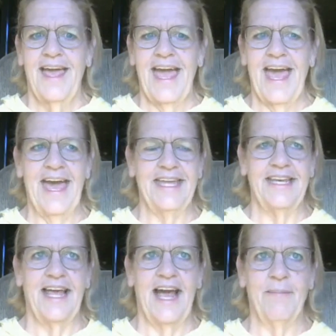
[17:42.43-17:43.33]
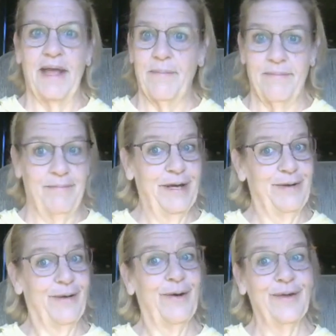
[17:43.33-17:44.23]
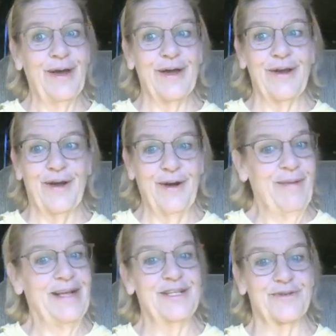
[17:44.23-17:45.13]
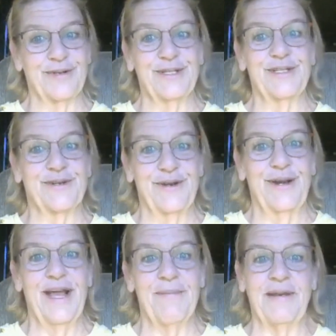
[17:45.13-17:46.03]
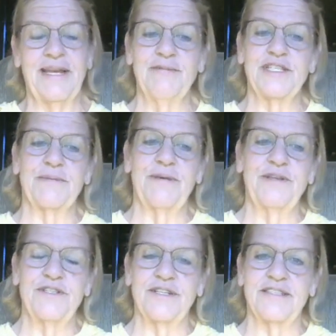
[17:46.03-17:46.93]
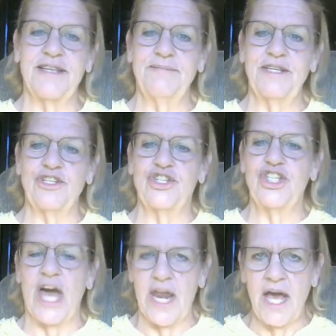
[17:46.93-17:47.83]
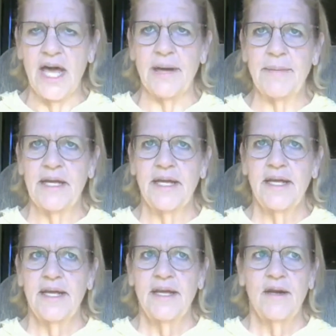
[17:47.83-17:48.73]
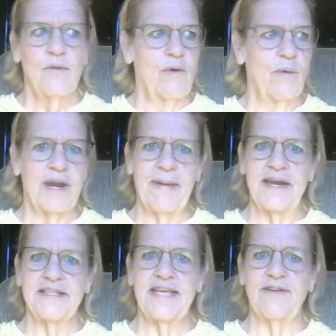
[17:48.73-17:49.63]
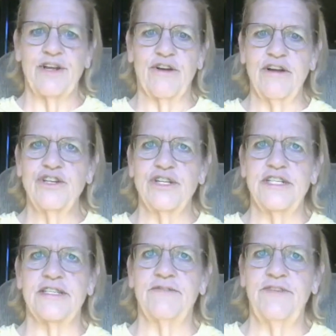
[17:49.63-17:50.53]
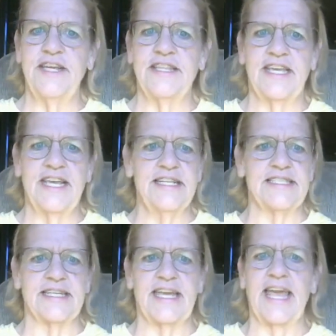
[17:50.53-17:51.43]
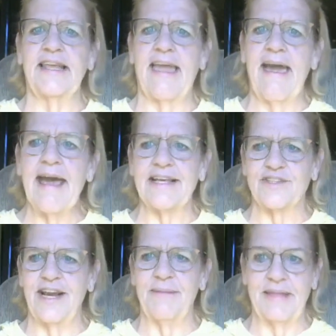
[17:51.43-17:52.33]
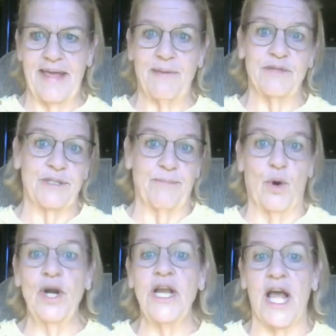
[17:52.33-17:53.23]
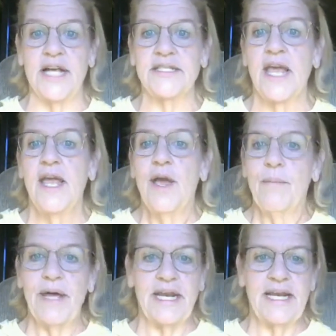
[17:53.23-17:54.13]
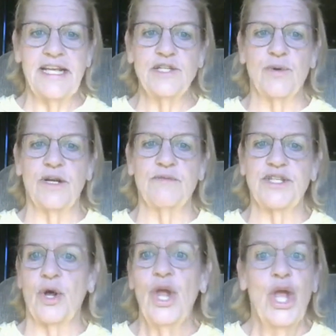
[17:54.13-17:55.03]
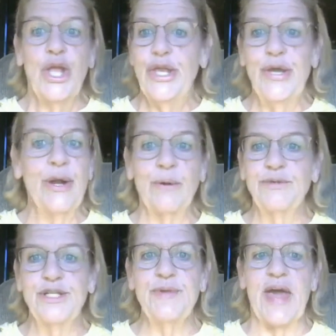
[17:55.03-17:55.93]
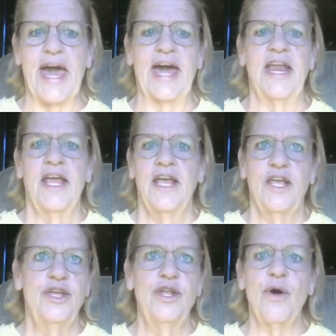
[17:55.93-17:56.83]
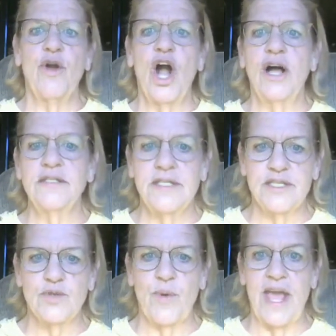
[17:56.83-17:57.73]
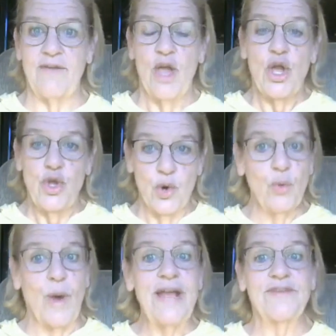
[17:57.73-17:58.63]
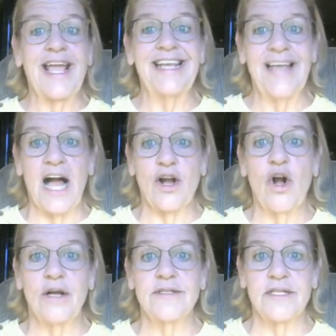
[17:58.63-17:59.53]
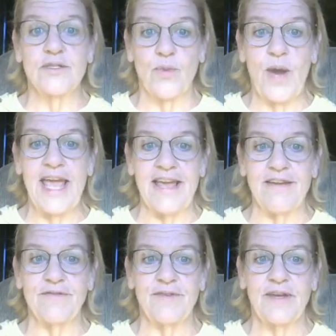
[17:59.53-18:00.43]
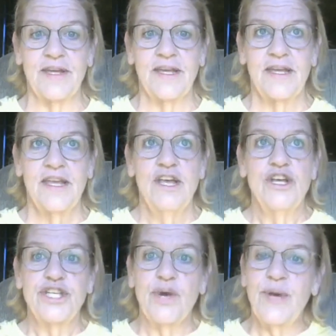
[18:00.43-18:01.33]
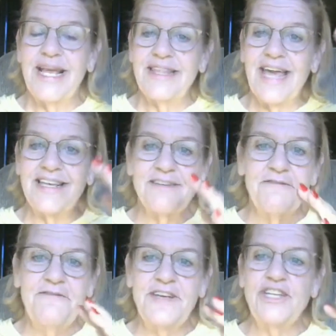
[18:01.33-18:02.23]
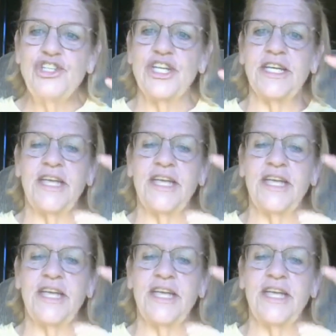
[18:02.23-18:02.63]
And I'm like, but hold on, our pay is really screwed up, and he was supposed to accept it and shut up. Well, what about us having groceries and feeding the kids and getting gas, right? I mean, that was important to us. But in his world, it was all, you don't do that. You don't cause this wave. Your wife cannot cause this wave. So that division